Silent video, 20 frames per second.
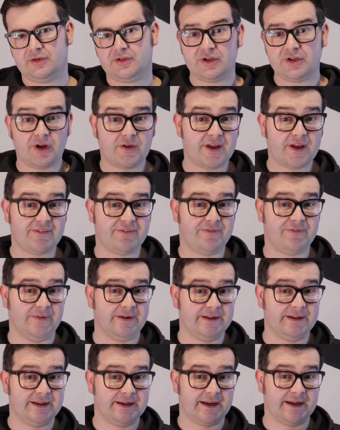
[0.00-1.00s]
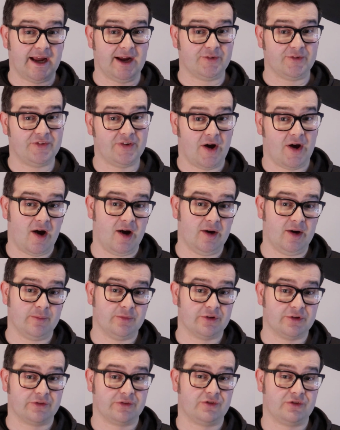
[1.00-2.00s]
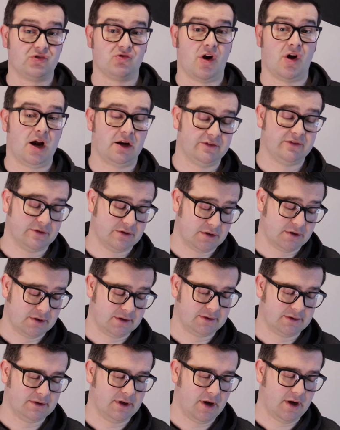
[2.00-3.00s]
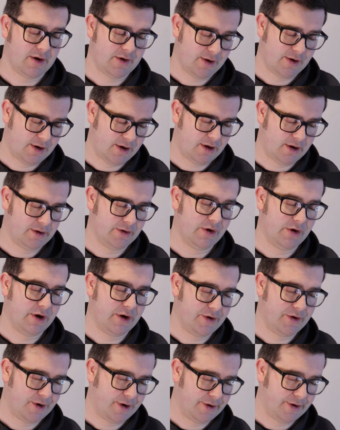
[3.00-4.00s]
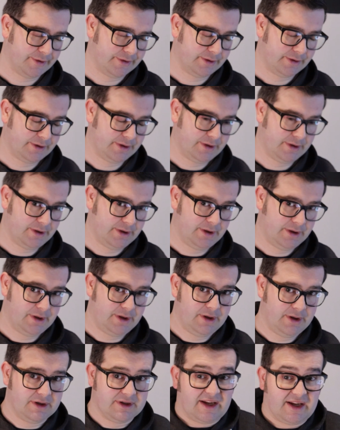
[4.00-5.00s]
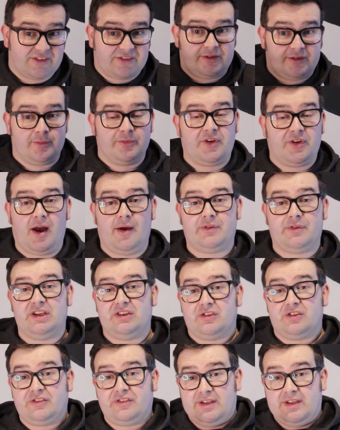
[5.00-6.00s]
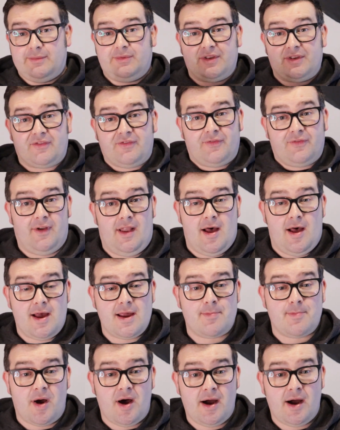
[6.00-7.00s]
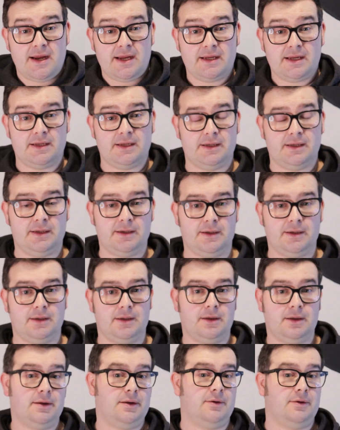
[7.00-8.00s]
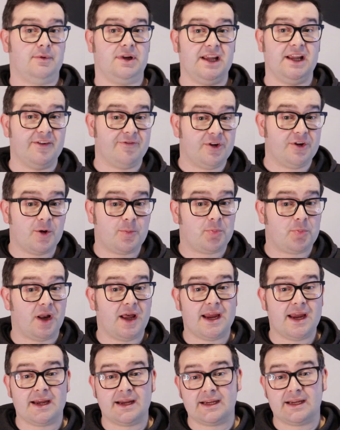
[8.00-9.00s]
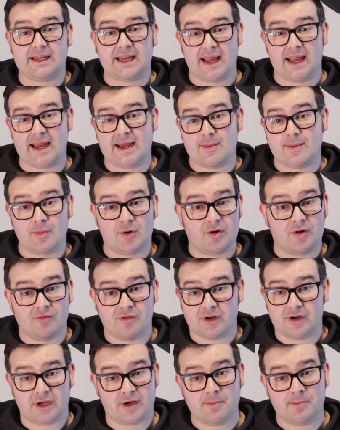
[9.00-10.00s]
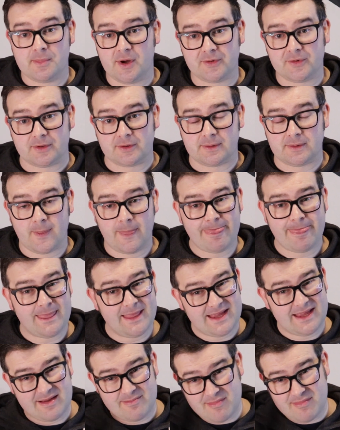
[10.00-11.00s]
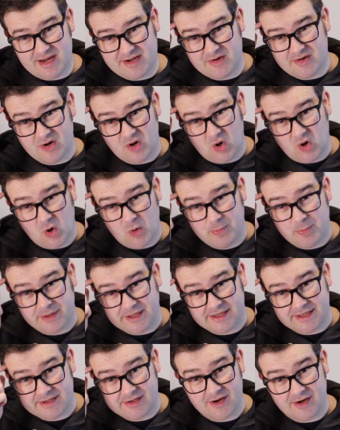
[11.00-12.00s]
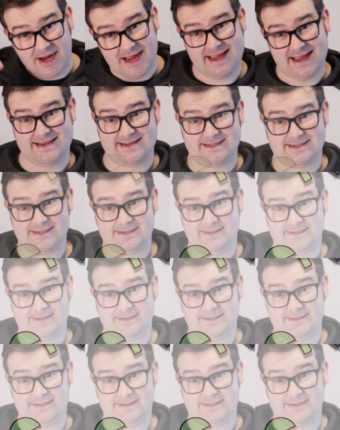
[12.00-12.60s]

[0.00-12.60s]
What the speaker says: Do you know that feeling how time just drags on and on and on? Yet sometimes it just seems to fly by? Well, if you're playing a game or running a model, it might not all be in your head.